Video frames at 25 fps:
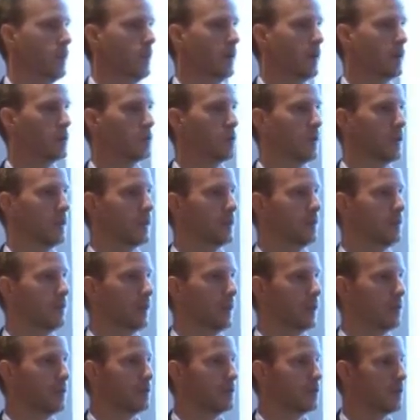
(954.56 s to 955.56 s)
created
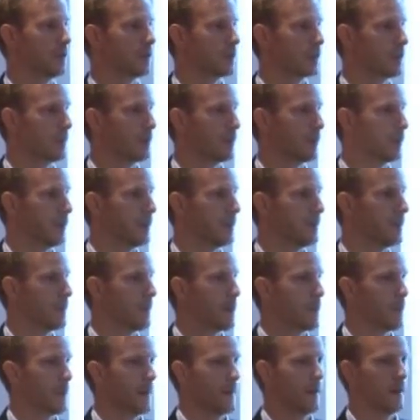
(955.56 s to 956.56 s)
value to the company.
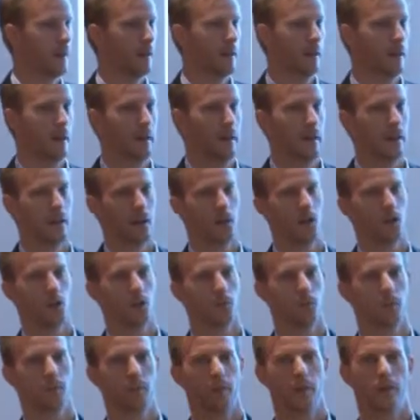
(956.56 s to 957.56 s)
And I
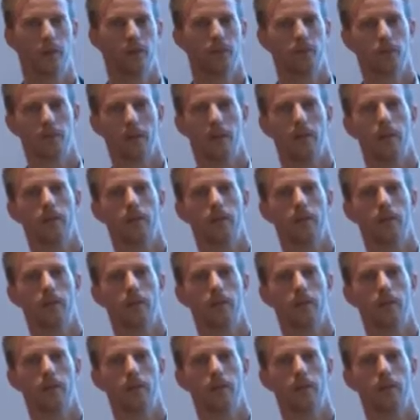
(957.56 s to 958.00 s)
hope if